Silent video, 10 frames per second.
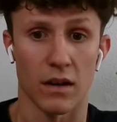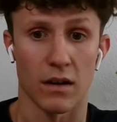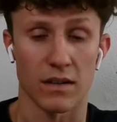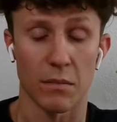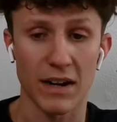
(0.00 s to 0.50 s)

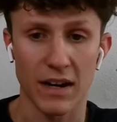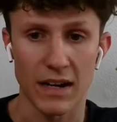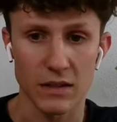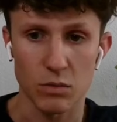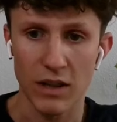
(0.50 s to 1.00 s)
uh, some other
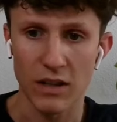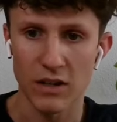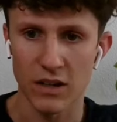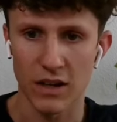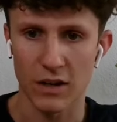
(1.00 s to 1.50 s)
guys as
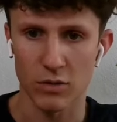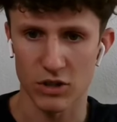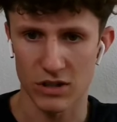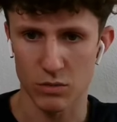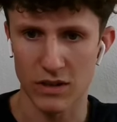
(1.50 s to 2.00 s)
well uh, who
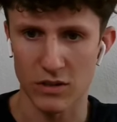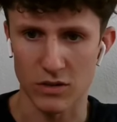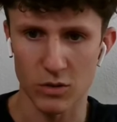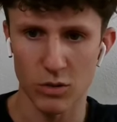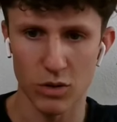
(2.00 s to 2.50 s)
just went to
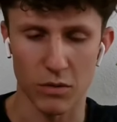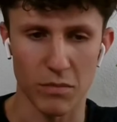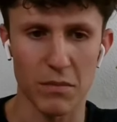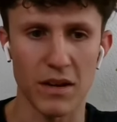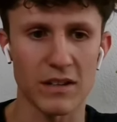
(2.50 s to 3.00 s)
school or
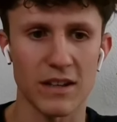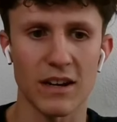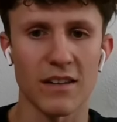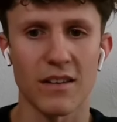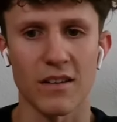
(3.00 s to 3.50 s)
maybe
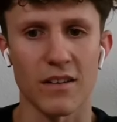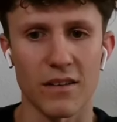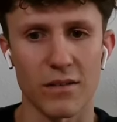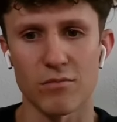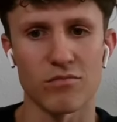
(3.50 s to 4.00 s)
studied
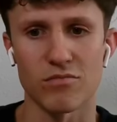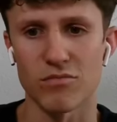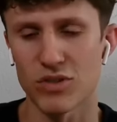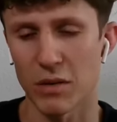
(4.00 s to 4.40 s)
um,